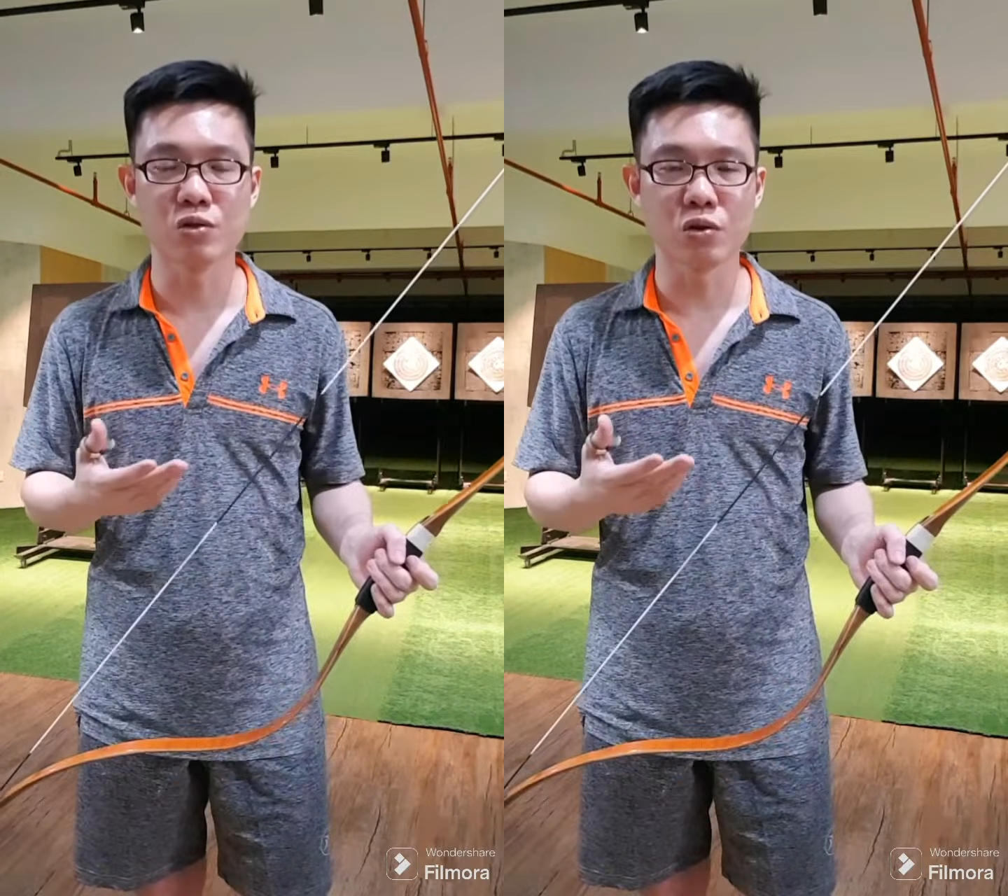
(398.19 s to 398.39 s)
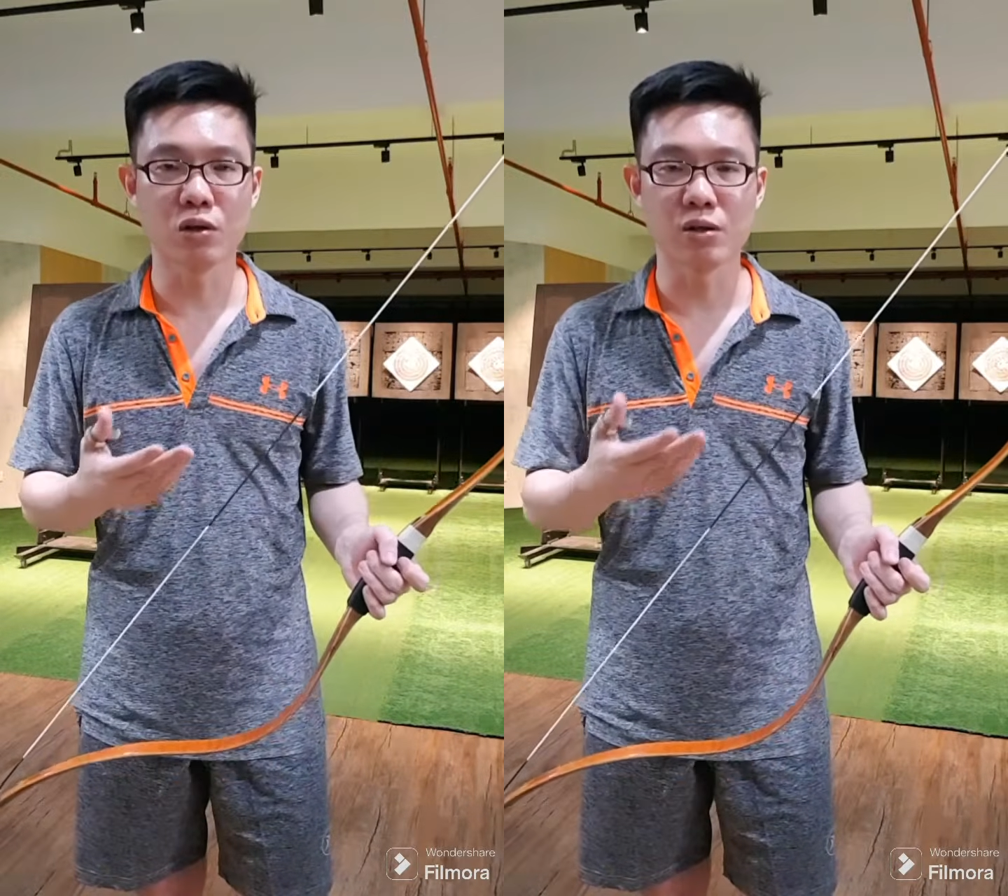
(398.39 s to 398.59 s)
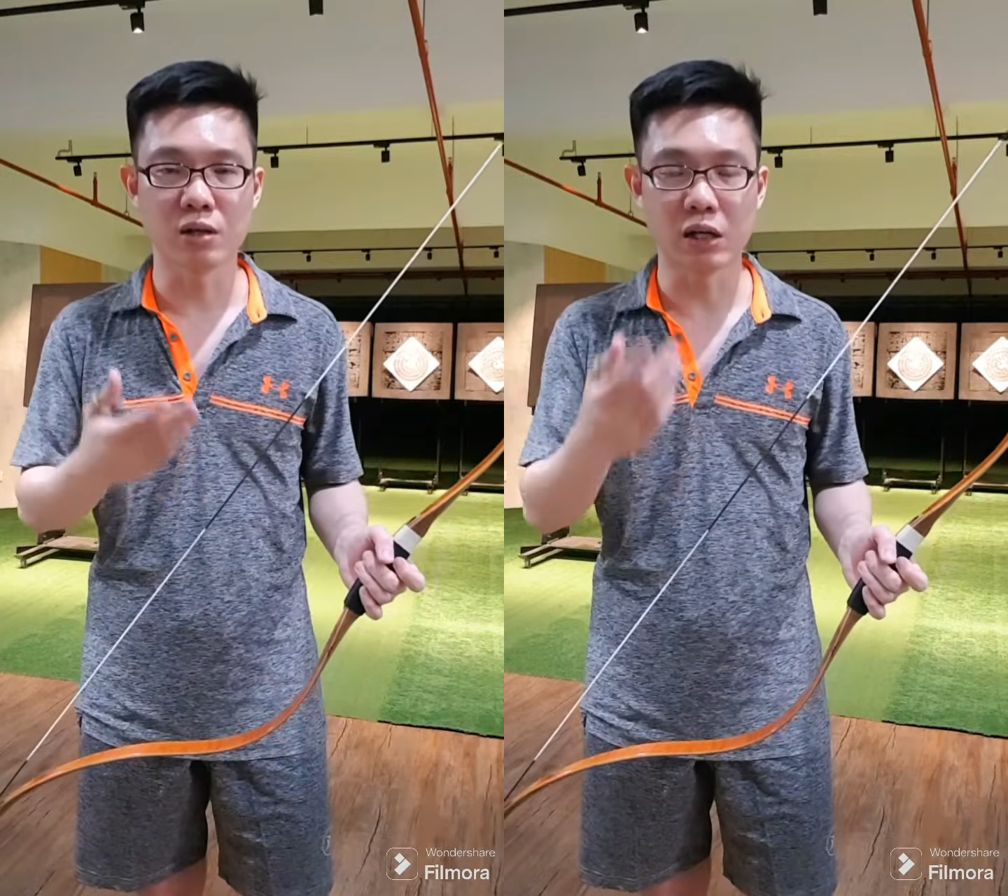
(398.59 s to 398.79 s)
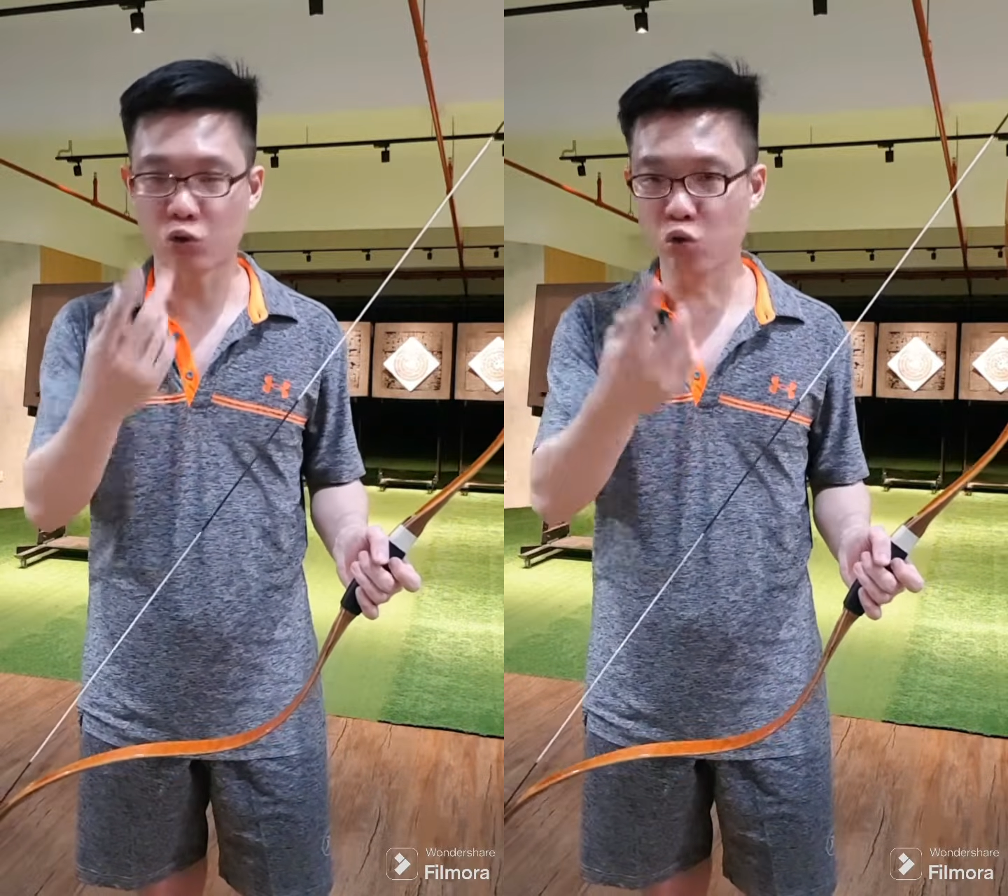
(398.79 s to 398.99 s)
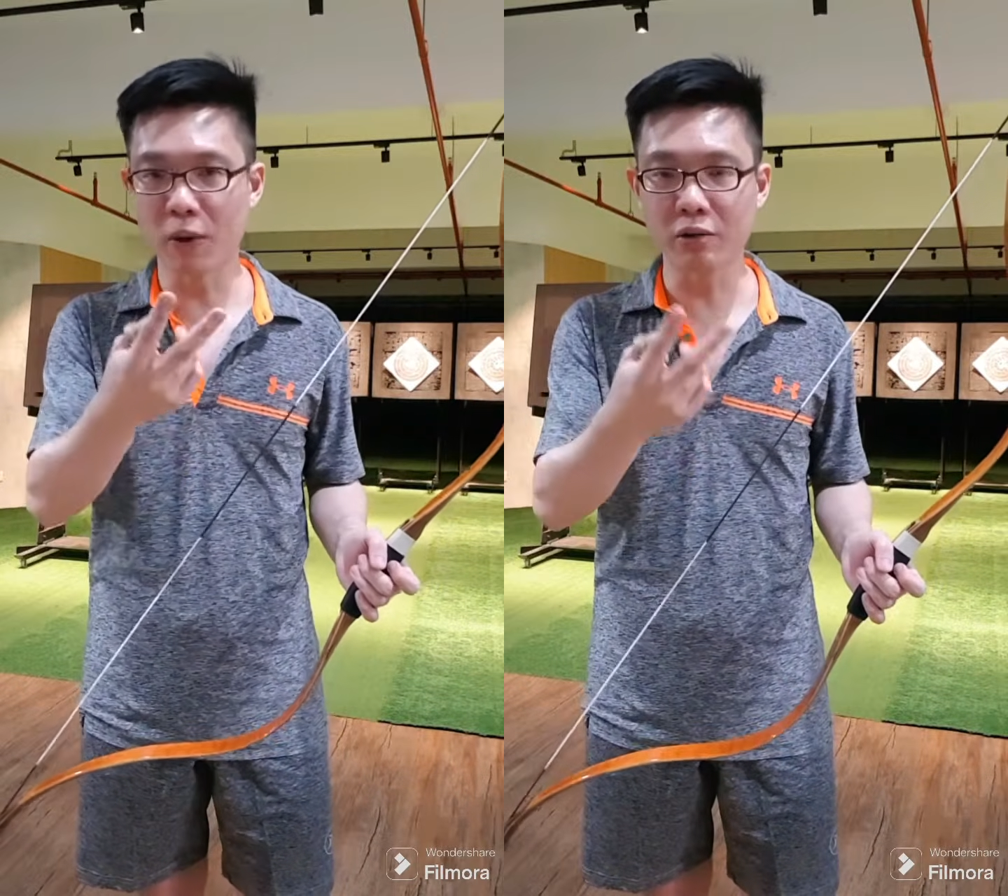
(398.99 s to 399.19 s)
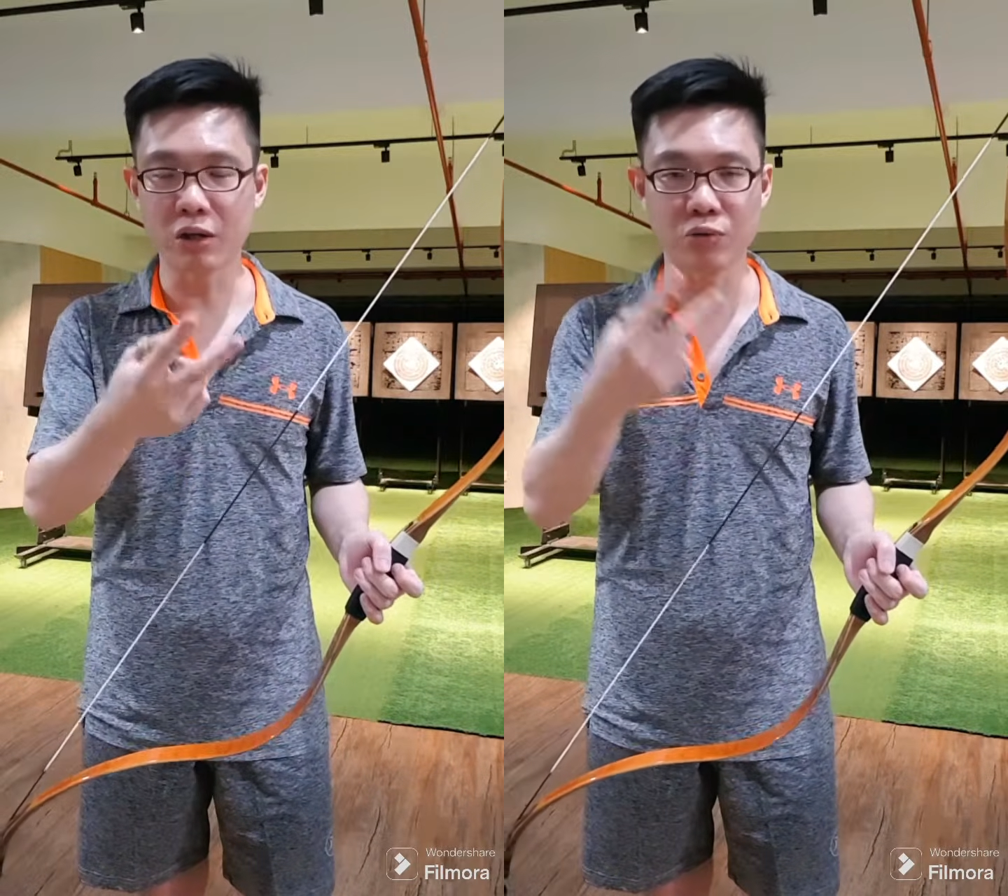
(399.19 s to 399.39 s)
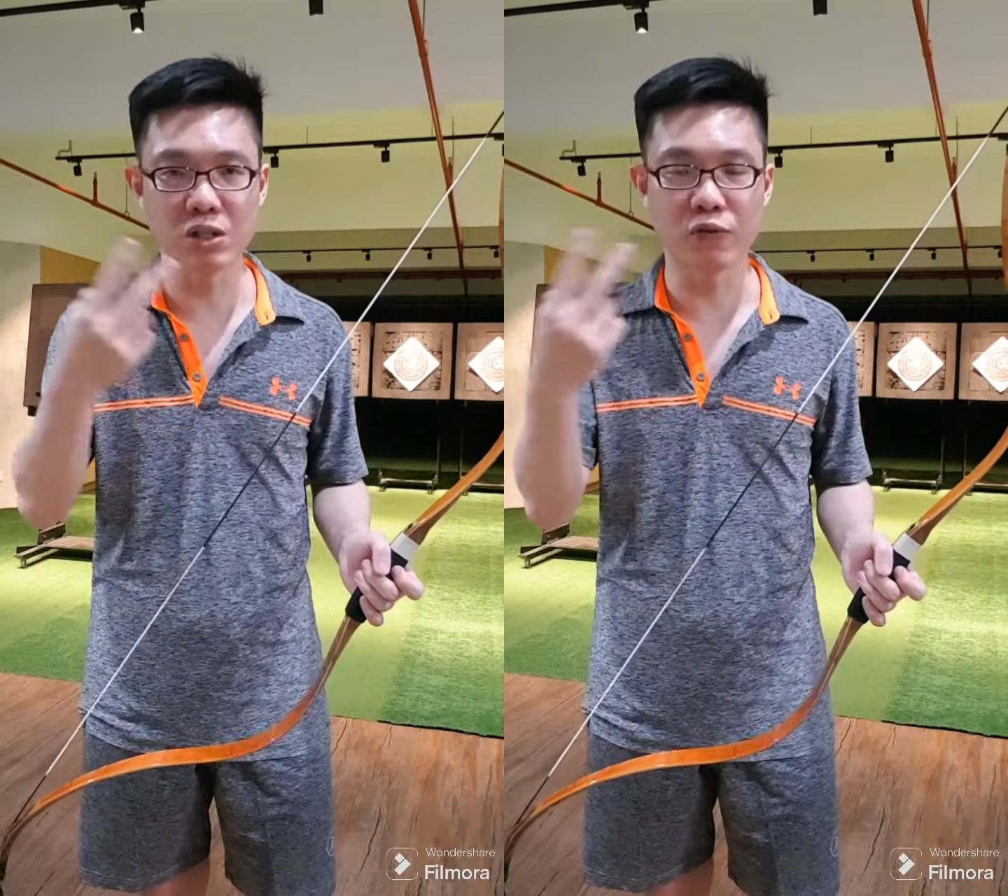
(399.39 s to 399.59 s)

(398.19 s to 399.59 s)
On a 2 pound increase